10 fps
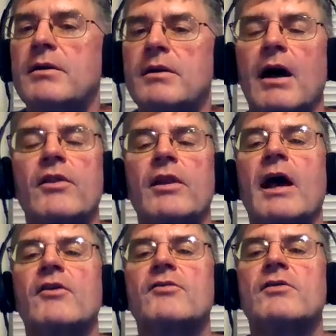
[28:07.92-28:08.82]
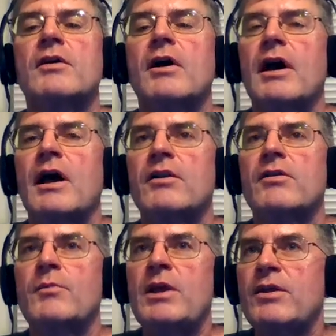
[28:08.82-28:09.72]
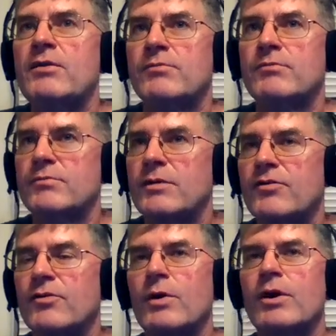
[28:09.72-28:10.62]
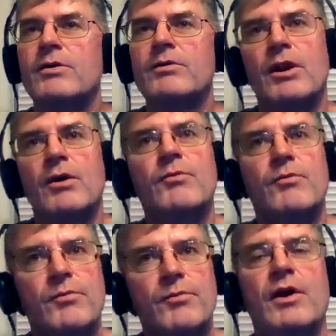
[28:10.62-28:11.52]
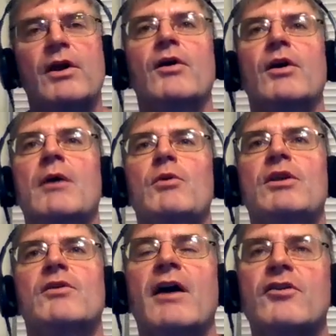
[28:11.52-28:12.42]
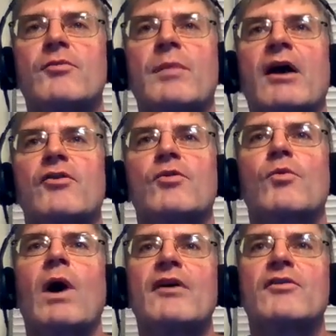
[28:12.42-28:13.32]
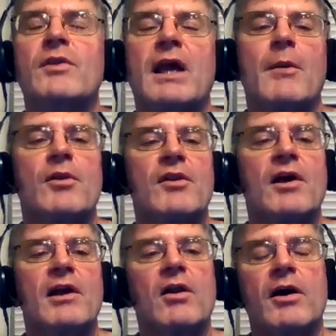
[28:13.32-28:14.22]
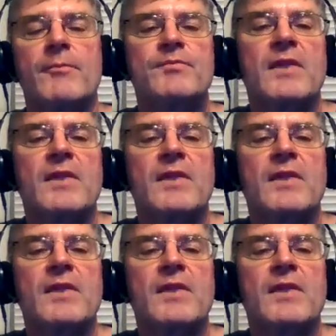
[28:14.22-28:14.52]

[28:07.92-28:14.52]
Now the next, and to me, this is where, can we tie this back to why something happened in the dialogue?